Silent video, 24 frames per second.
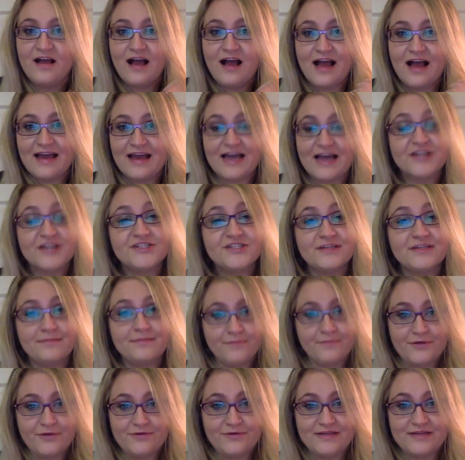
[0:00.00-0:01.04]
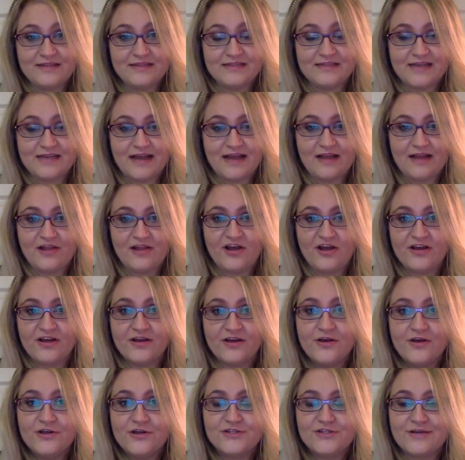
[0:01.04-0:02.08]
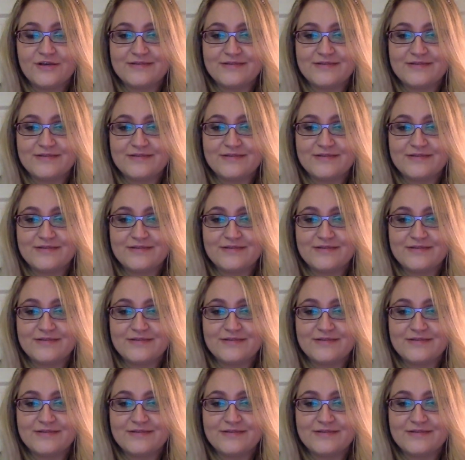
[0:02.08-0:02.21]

I actually muted the dialogue so I